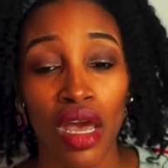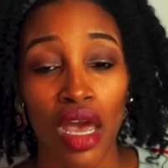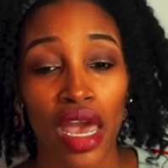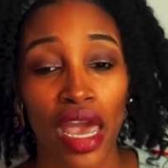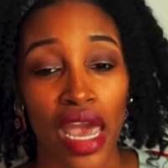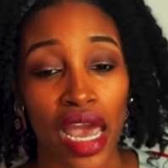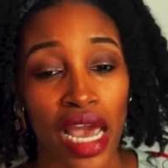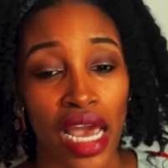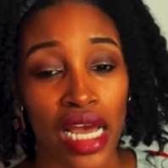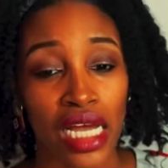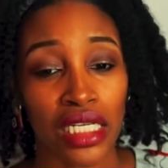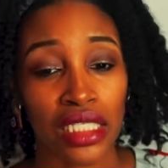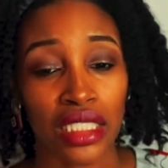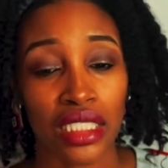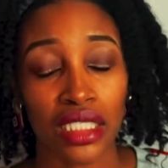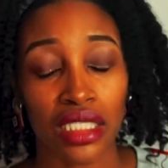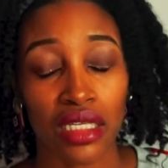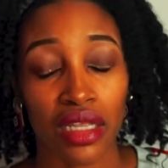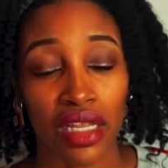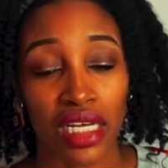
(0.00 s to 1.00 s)

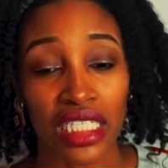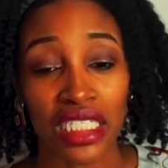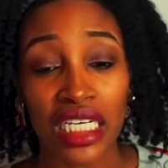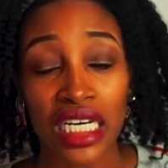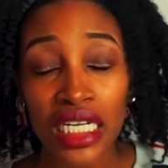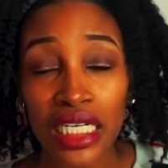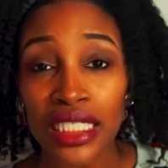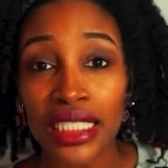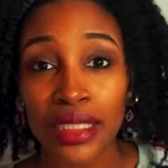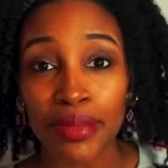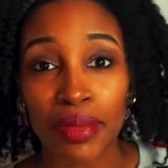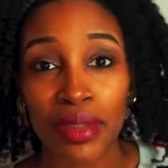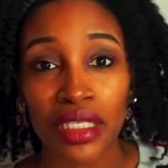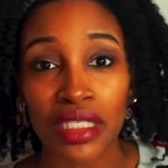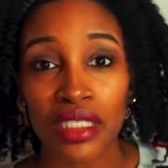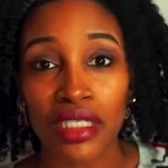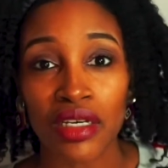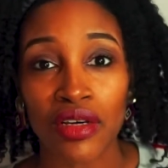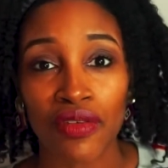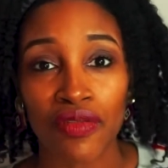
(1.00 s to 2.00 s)
and that's
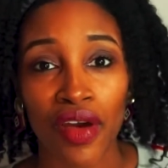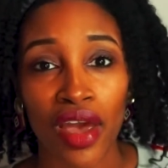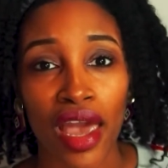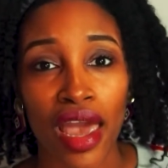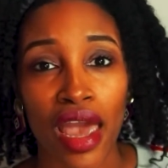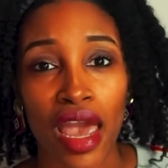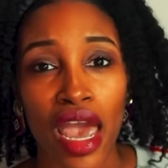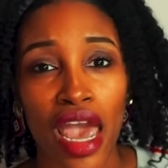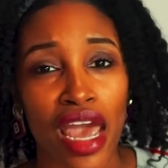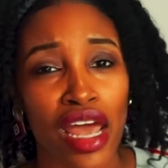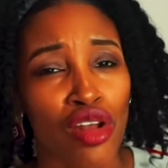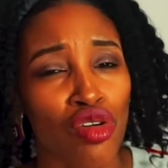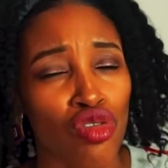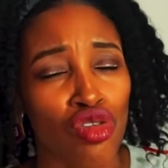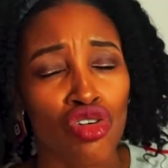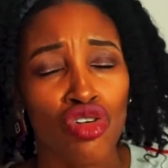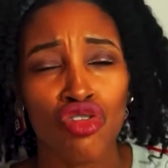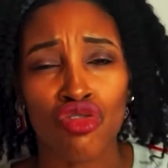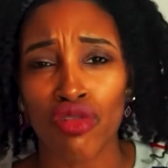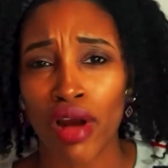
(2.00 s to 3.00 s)
inexpensive
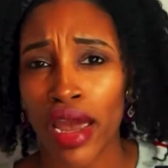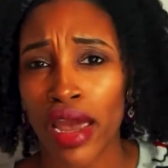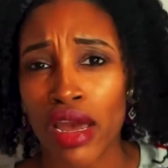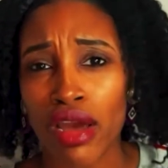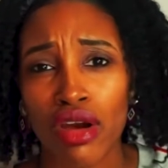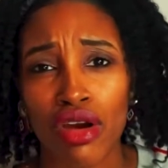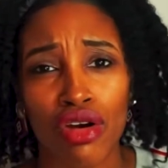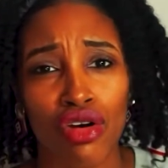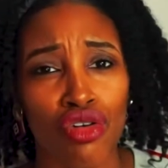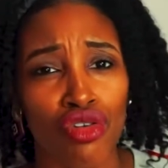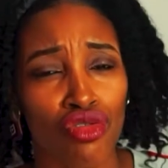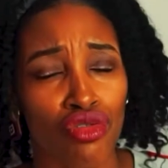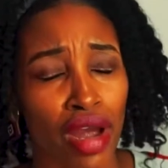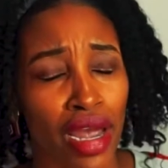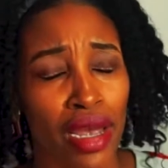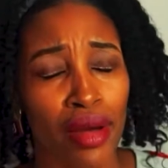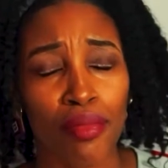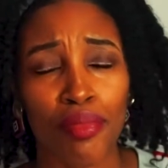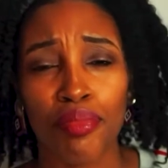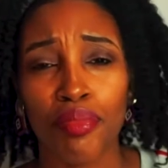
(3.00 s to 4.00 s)
and great
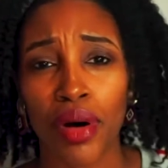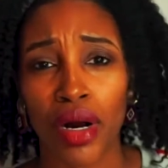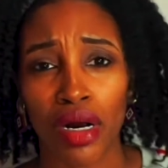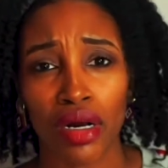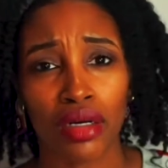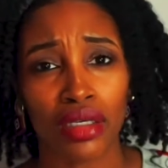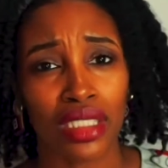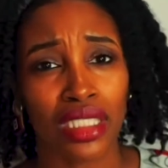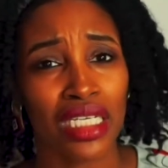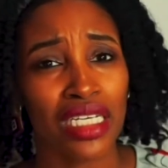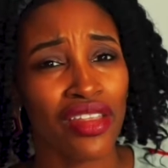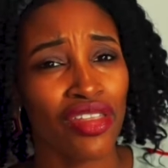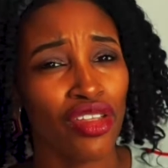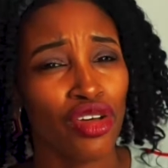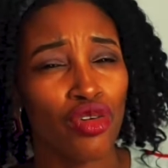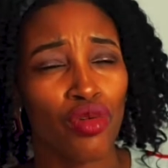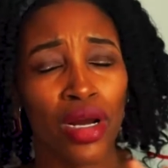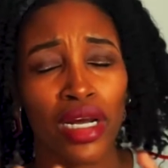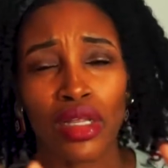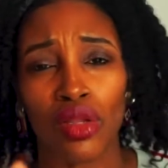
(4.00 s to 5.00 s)
perks,
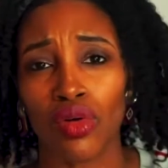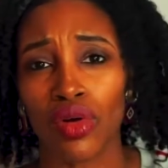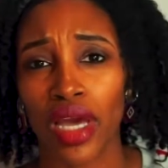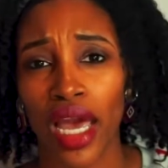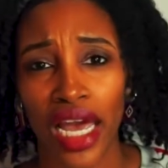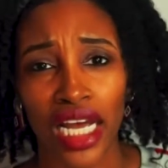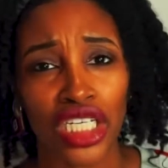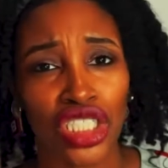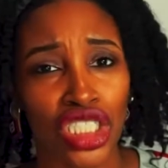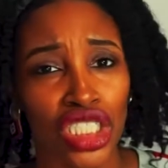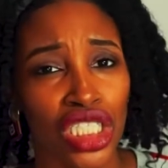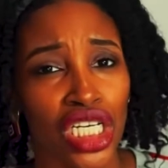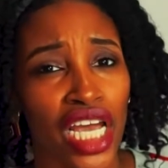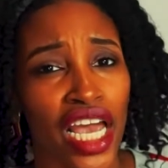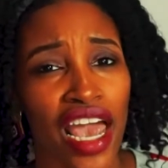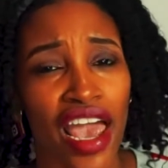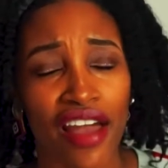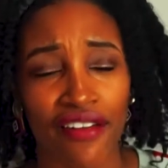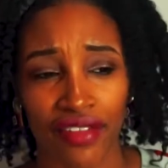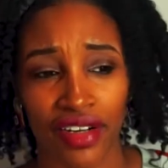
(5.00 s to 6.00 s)
great location,
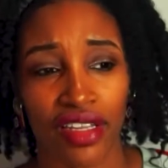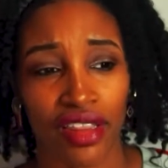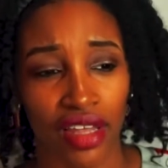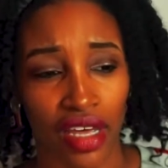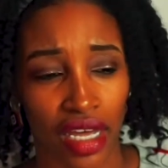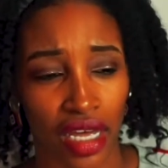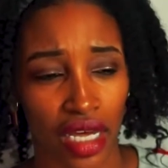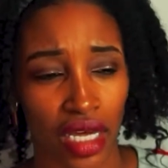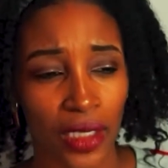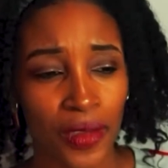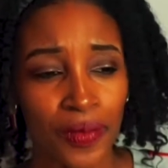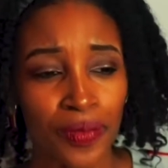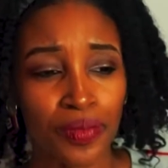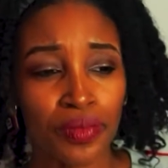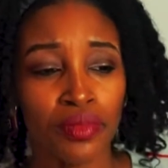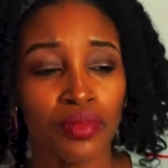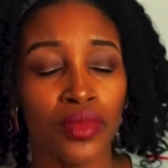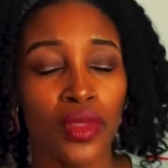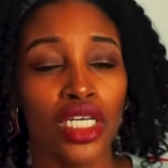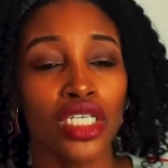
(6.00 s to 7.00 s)
everything.
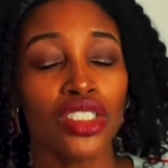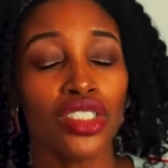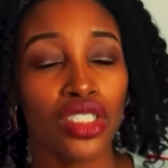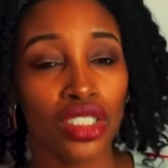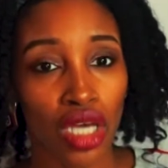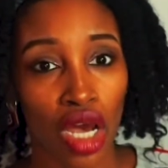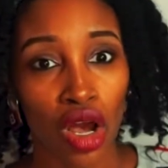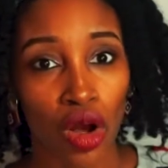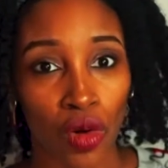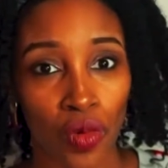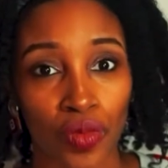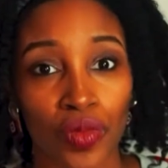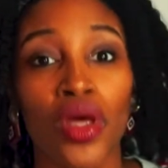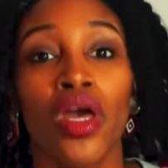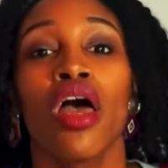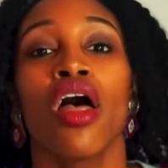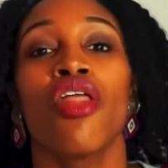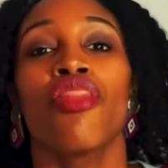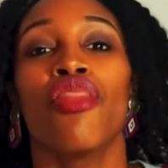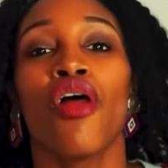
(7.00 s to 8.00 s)
So
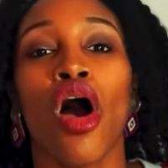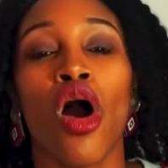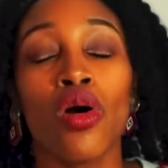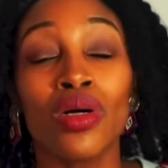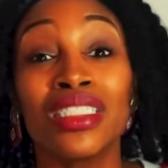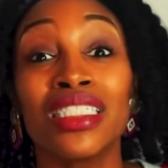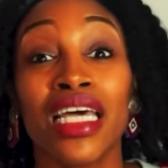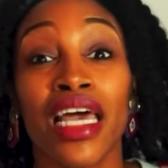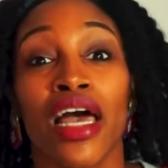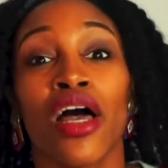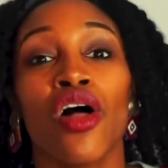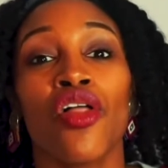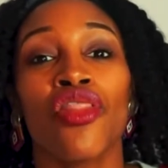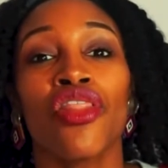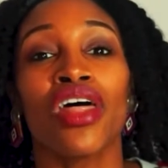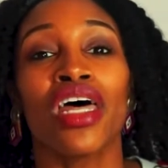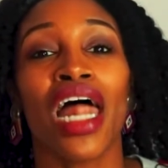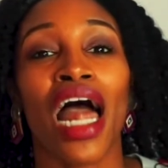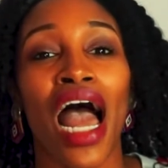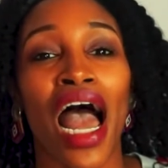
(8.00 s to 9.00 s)
the hotel
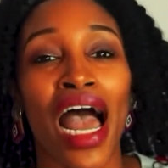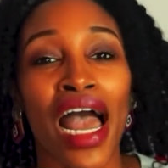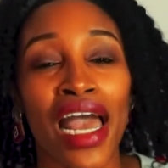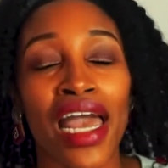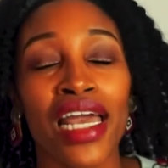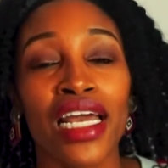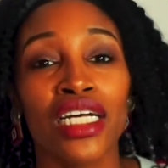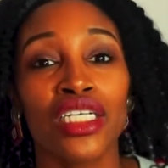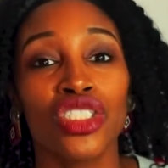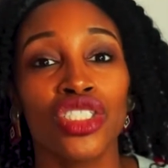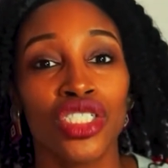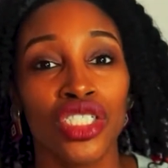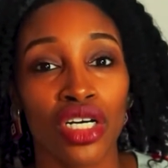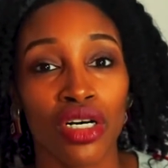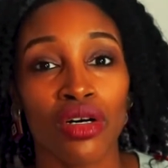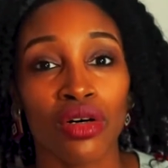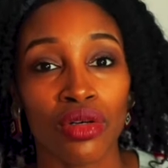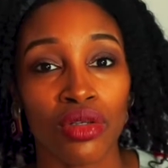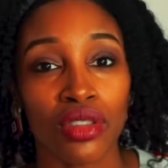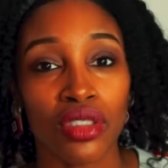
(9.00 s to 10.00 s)
that I
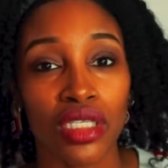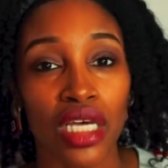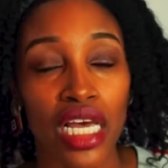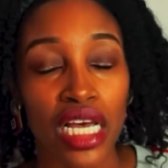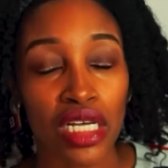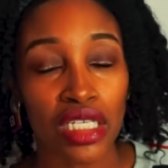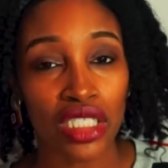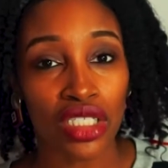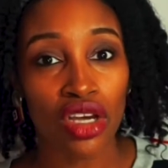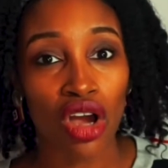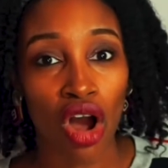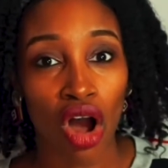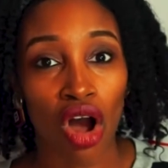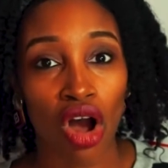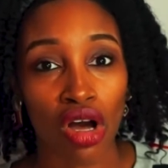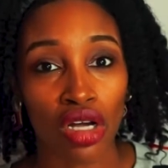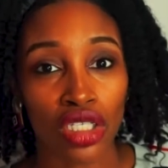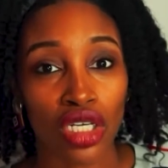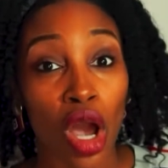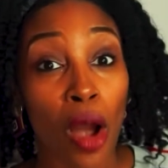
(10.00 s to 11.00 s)
chose is
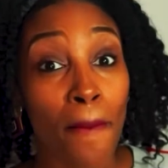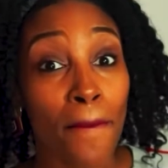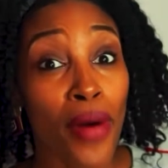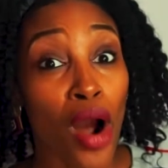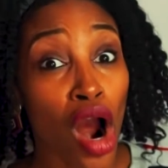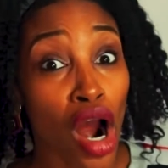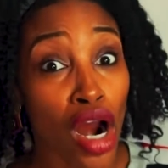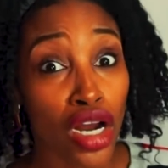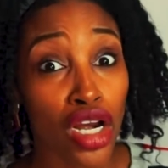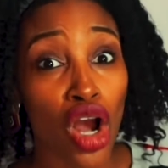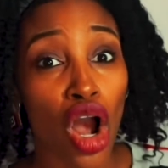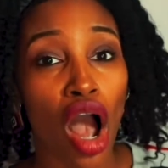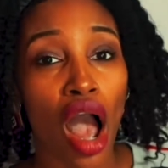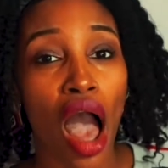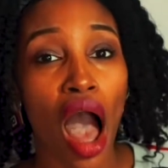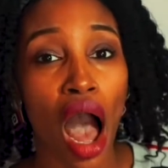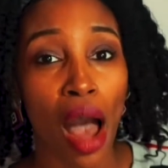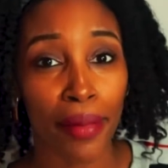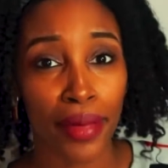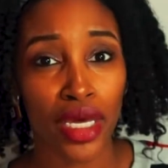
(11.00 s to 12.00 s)
called Park
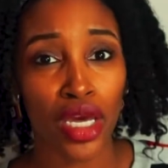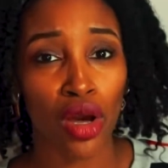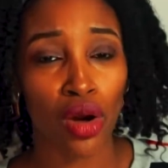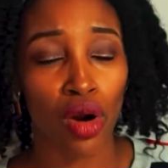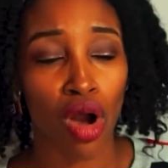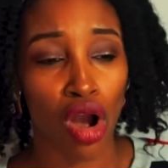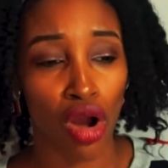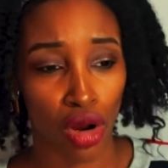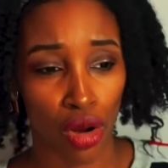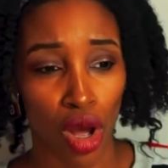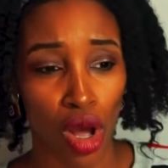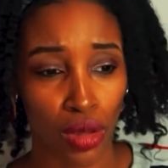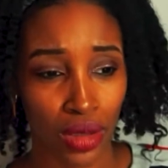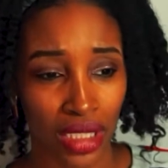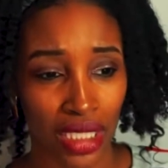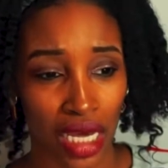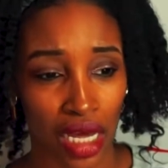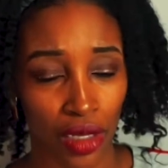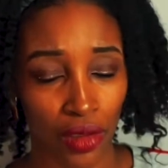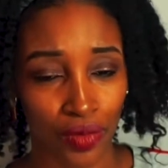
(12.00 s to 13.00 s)
Habyo
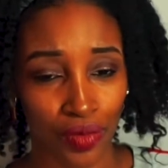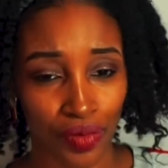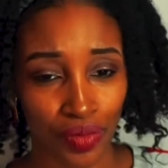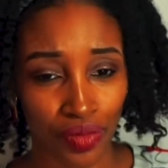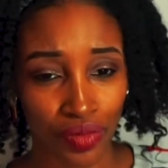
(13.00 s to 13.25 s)
Hotel.